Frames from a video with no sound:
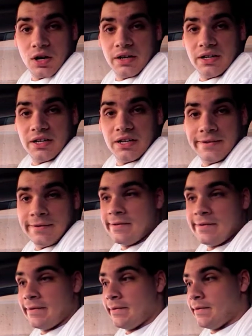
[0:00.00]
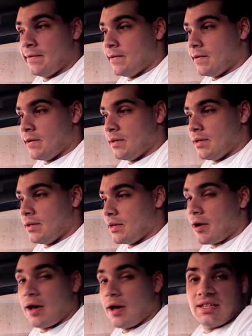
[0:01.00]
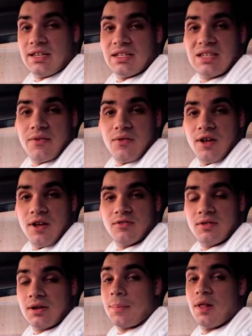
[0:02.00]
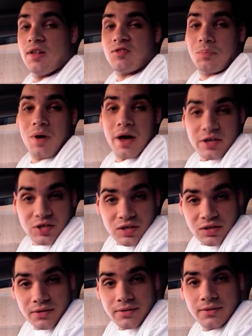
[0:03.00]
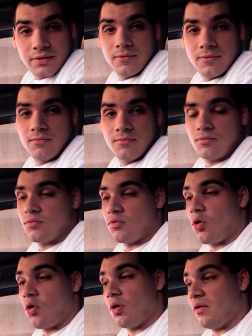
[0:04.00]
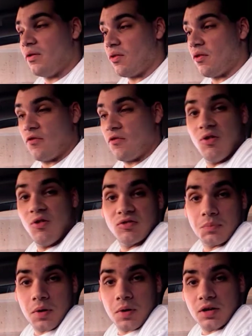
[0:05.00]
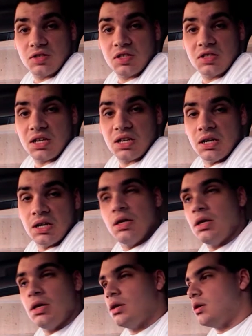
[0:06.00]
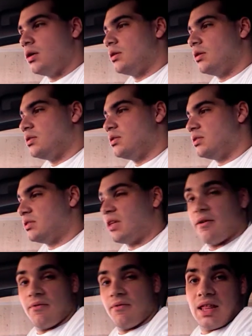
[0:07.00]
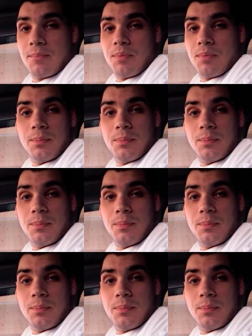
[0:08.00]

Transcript: and costing you a couple $100, or even a few $100 just to get rid of that